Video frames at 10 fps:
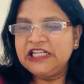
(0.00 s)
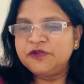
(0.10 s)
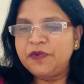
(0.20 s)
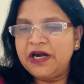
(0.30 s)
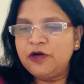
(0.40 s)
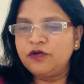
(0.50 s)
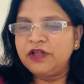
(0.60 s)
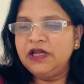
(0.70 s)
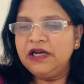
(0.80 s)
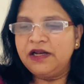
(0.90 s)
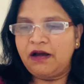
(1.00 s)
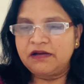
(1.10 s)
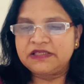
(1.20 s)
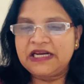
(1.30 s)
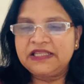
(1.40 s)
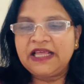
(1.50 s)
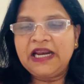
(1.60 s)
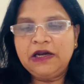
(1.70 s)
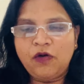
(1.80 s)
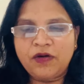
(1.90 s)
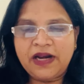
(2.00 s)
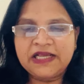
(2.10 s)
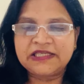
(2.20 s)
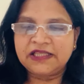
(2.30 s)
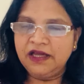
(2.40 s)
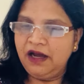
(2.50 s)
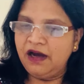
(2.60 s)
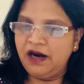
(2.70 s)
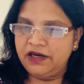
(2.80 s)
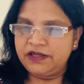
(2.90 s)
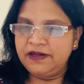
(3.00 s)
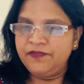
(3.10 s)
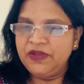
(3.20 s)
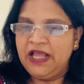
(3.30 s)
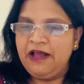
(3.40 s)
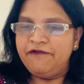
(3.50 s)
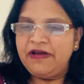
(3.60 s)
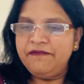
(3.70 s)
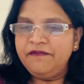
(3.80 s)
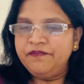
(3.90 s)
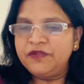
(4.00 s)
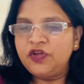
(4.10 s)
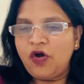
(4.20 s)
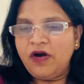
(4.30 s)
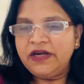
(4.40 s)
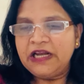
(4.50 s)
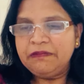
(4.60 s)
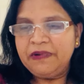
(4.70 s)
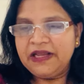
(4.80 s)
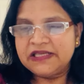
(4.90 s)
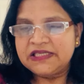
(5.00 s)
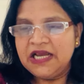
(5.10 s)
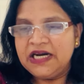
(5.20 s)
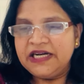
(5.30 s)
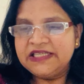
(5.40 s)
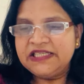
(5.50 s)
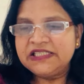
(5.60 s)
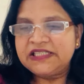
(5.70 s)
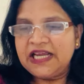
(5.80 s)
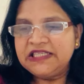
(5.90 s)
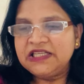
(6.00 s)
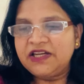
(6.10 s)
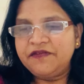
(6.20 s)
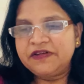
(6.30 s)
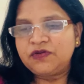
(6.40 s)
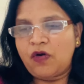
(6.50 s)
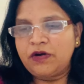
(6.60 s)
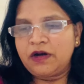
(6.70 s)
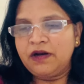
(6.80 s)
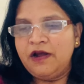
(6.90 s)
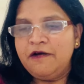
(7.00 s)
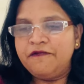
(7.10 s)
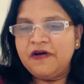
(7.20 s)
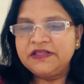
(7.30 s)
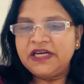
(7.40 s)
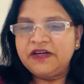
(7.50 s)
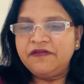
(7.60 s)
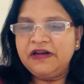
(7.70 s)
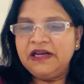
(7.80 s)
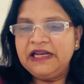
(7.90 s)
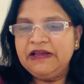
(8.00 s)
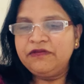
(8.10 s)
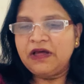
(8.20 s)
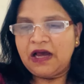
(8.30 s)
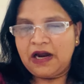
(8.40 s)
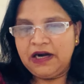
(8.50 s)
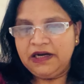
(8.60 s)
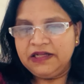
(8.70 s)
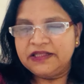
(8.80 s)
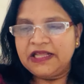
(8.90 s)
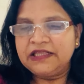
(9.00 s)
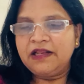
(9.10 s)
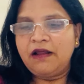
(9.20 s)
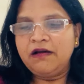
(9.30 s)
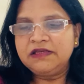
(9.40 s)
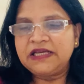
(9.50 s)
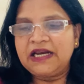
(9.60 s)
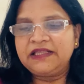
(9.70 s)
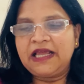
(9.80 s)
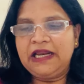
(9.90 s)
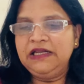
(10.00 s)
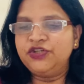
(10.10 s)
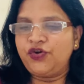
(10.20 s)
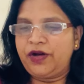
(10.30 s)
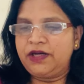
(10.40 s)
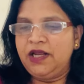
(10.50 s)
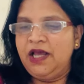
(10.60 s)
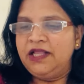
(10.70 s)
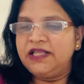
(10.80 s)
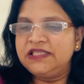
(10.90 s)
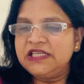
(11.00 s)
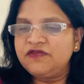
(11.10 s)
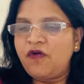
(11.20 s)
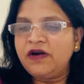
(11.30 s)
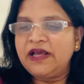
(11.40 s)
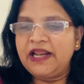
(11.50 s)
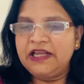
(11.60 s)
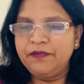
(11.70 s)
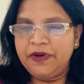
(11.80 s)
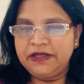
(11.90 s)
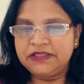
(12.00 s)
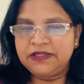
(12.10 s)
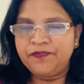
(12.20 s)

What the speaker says: spread to the lungs and then localize in the heart. When cure takes place, disease takes the reverse order. First it will leave the heart, then the lungs, and then joint. This is what Haring means.